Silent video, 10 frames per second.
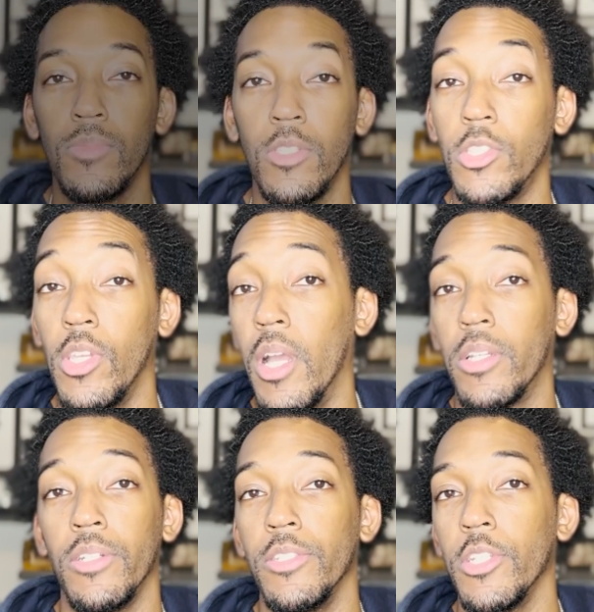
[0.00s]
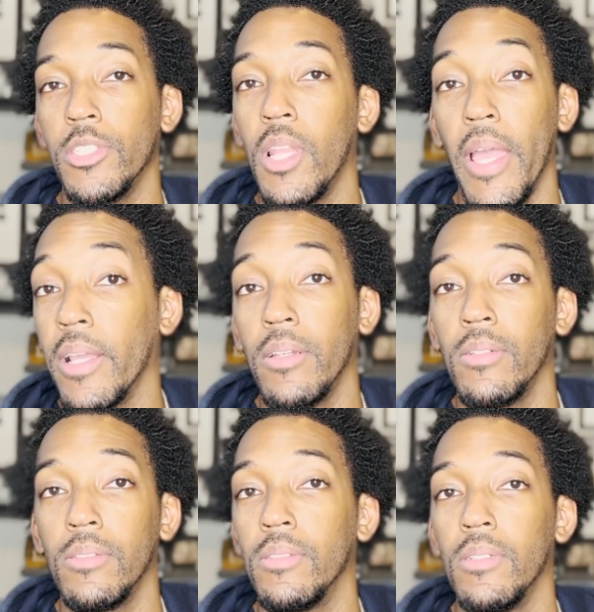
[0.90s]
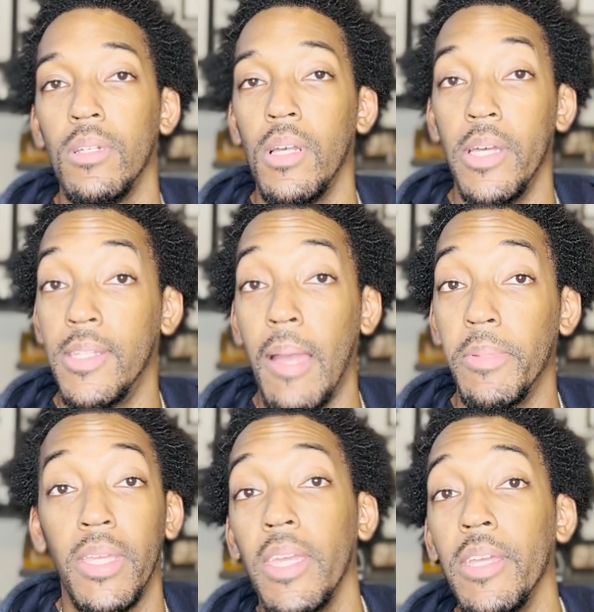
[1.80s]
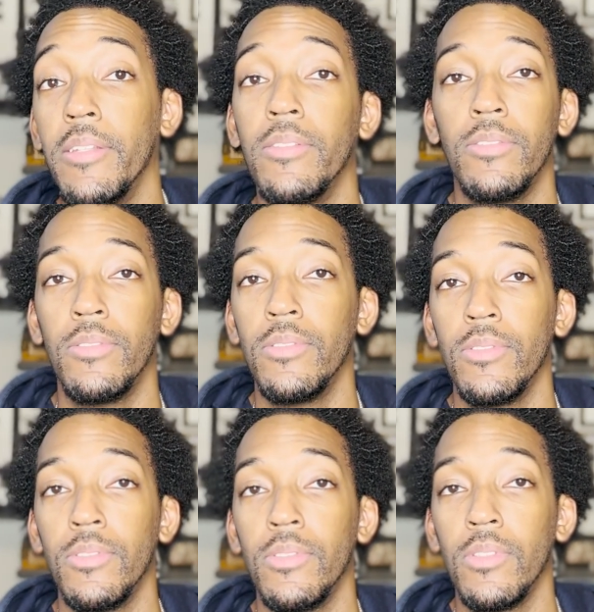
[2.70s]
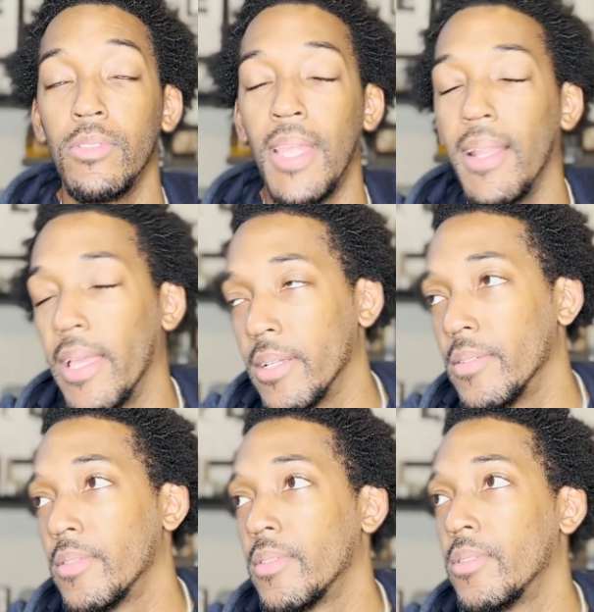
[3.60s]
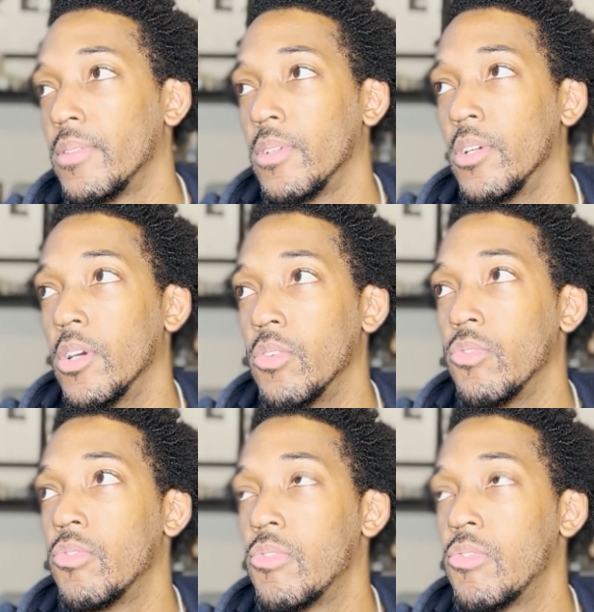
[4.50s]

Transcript: so y'all couldn't just like adopt a kid? Not like a goat,